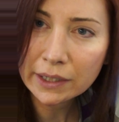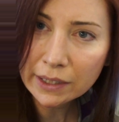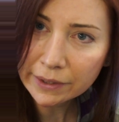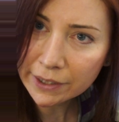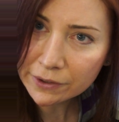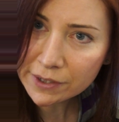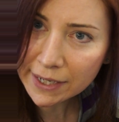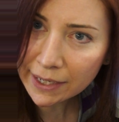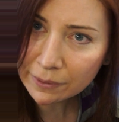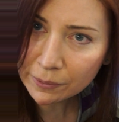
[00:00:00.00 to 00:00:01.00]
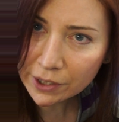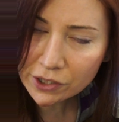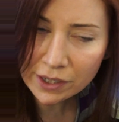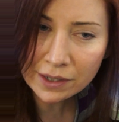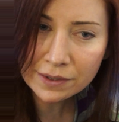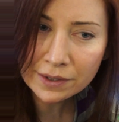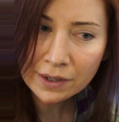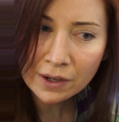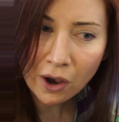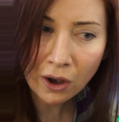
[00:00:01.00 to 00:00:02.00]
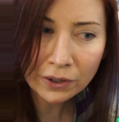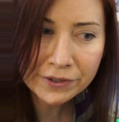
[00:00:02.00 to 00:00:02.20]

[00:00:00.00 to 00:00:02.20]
illegal state, which is all